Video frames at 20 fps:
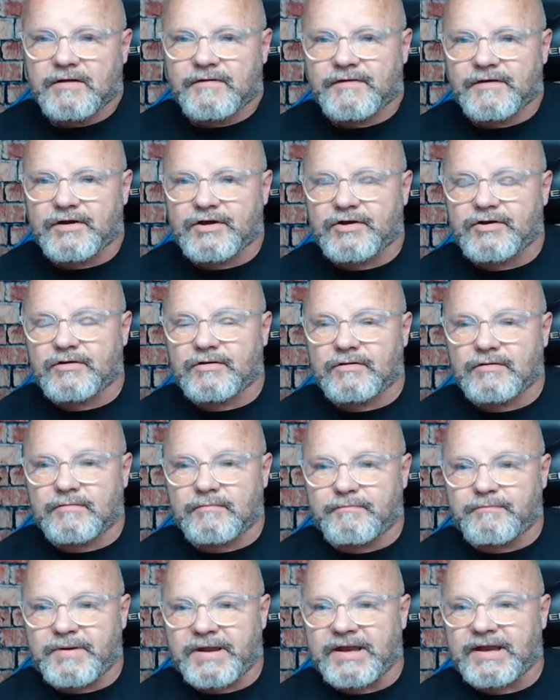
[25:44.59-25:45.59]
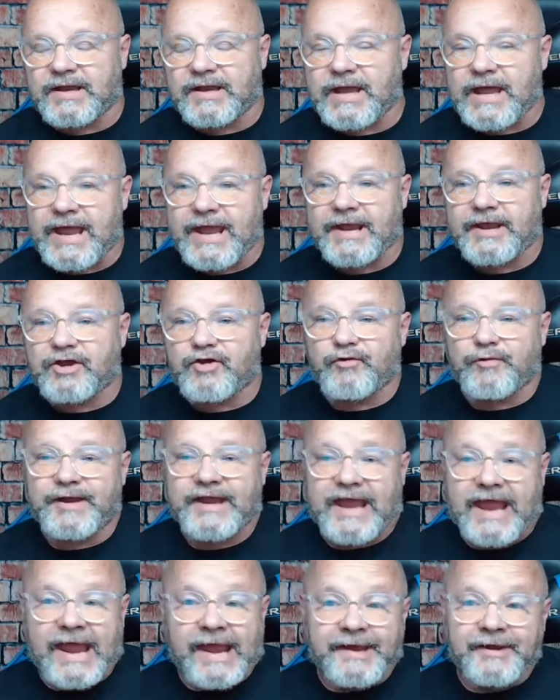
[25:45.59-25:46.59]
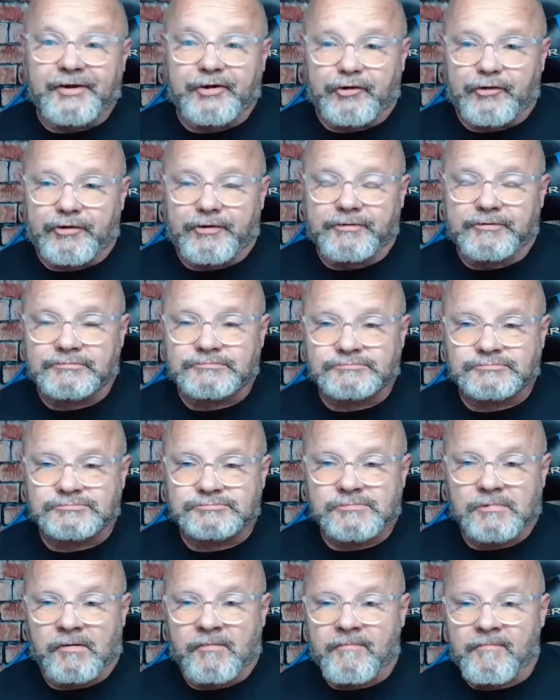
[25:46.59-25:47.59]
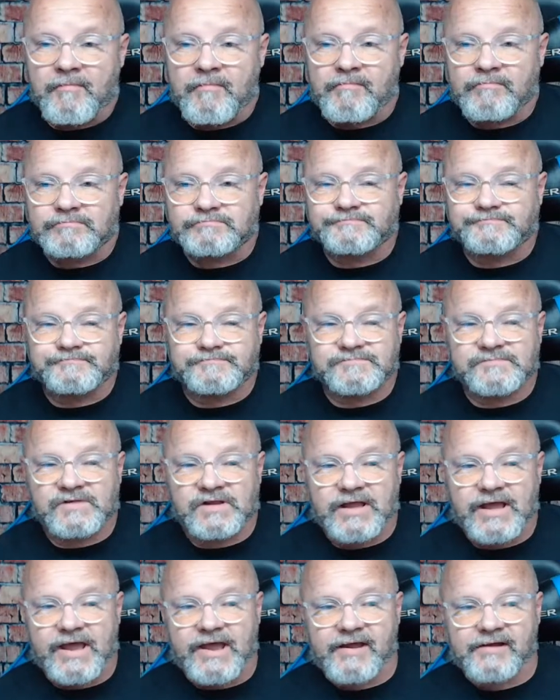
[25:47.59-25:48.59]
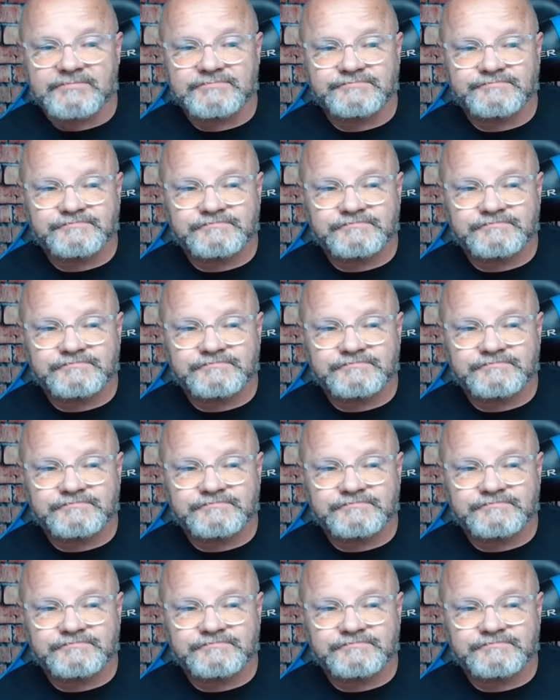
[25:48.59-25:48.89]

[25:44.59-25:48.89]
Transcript: the being a creator, okay,